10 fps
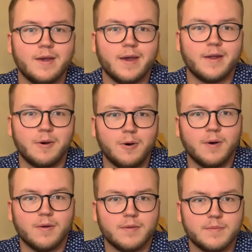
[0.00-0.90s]
at
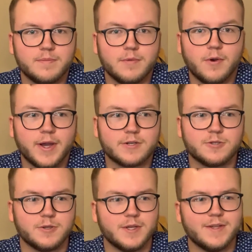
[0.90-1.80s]
all. There
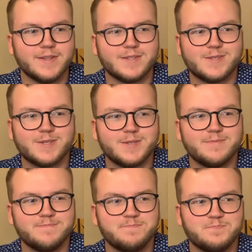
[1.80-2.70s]
actually is
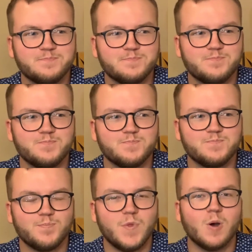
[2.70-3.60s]

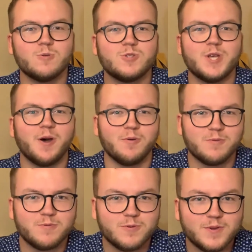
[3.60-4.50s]
no
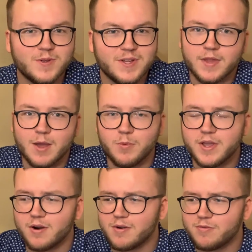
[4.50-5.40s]
self. And we
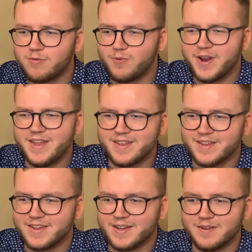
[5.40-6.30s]
are afraid
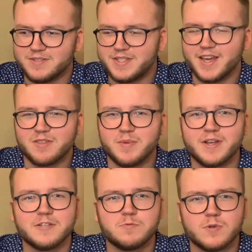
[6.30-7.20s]
of death
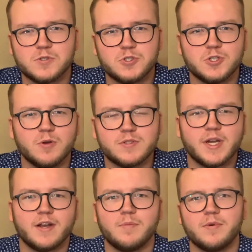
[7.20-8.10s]
because we're so
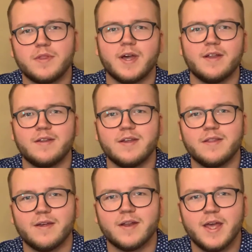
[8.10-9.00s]
tied up with the idea
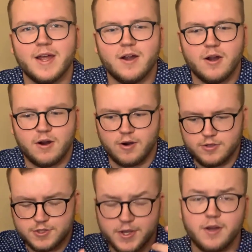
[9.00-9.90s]
that
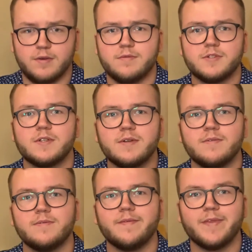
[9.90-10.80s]
ourselves
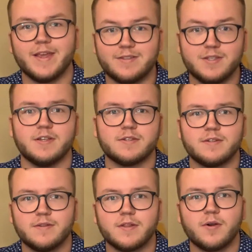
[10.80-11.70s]

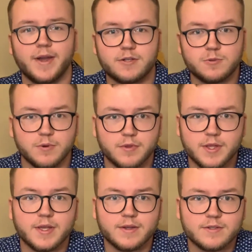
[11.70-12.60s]
exist, that they're actual
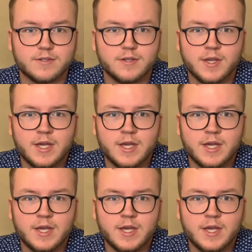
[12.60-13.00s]
things.